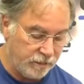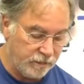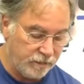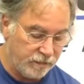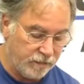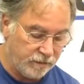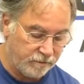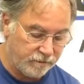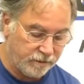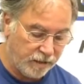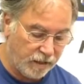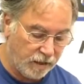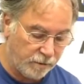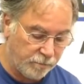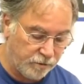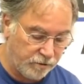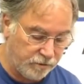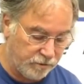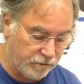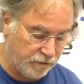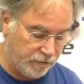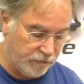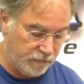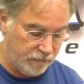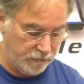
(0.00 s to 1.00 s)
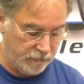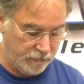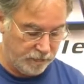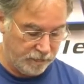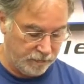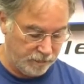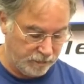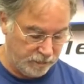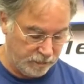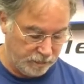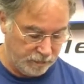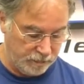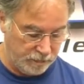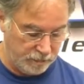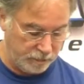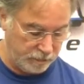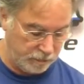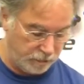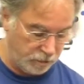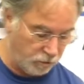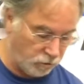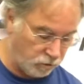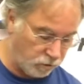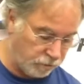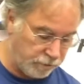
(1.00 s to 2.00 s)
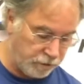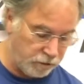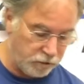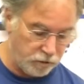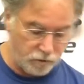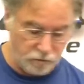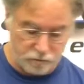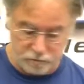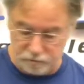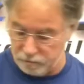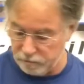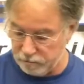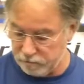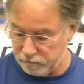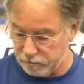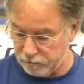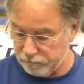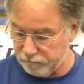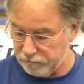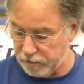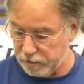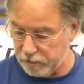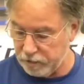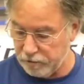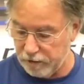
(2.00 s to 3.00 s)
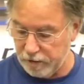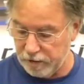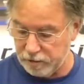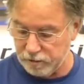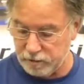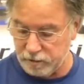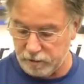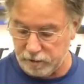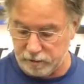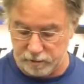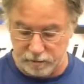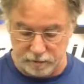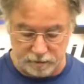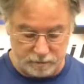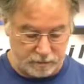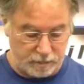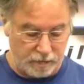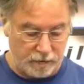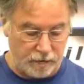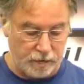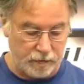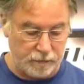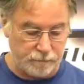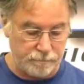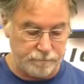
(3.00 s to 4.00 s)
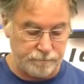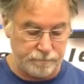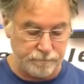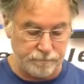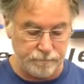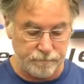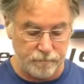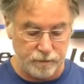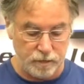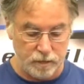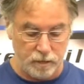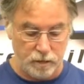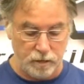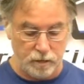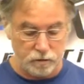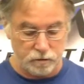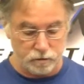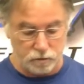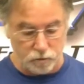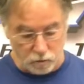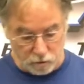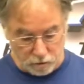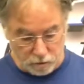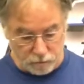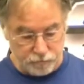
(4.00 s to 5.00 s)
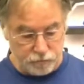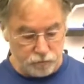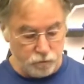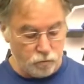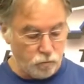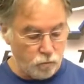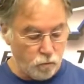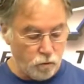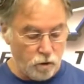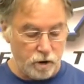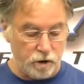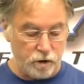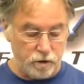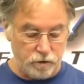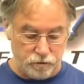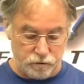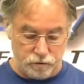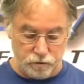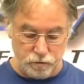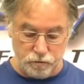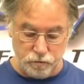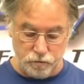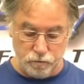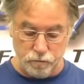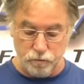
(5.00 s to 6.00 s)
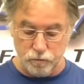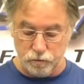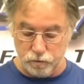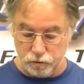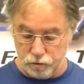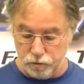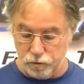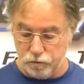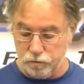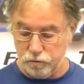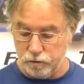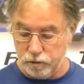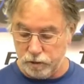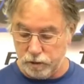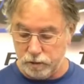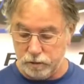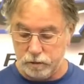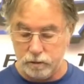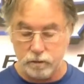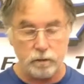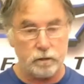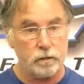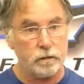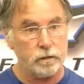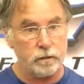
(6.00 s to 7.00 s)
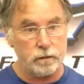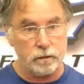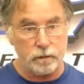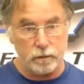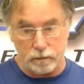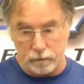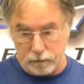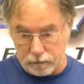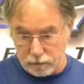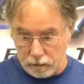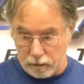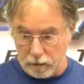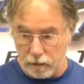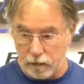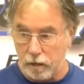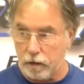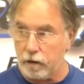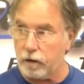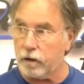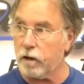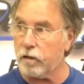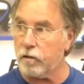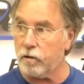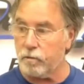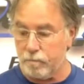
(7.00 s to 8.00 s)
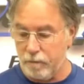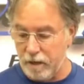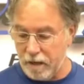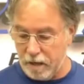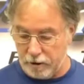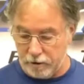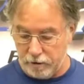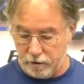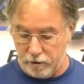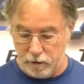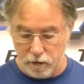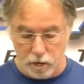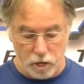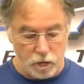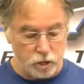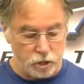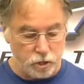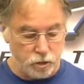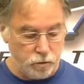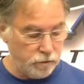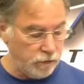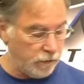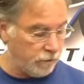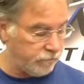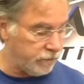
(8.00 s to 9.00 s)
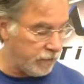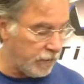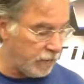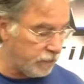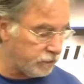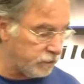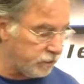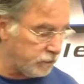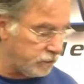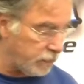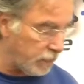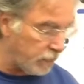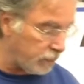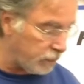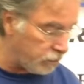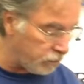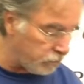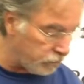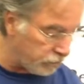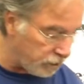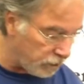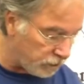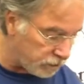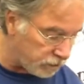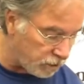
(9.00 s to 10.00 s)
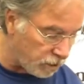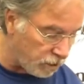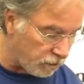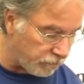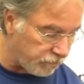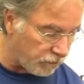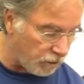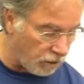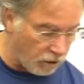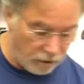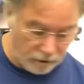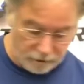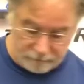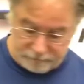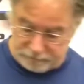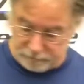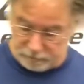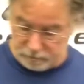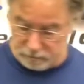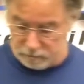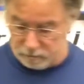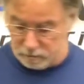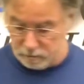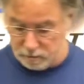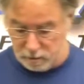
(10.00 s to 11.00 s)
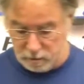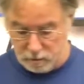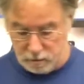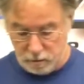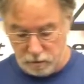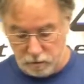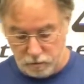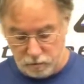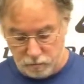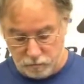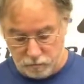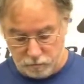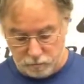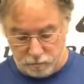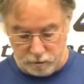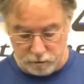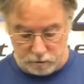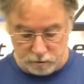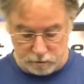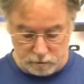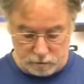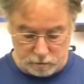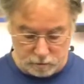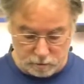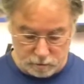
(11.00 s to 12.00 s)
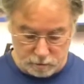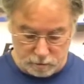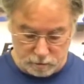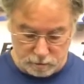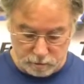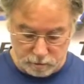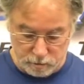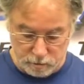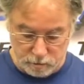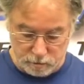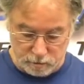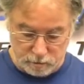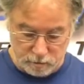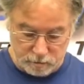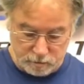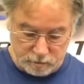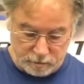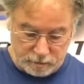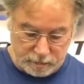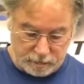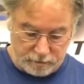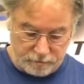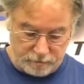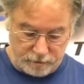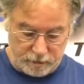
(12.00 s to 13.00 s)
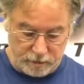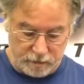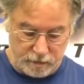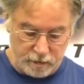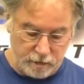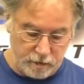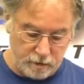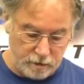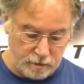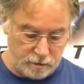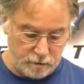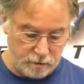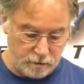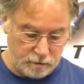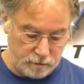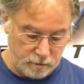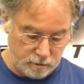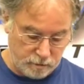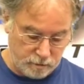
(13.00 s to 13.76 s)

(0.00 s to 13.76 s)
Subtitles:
this hammer can only be used in this configuration at this time. So if you wanted to use it in another manner, you'd have to actually take your DustCuff off, which is this guy right here.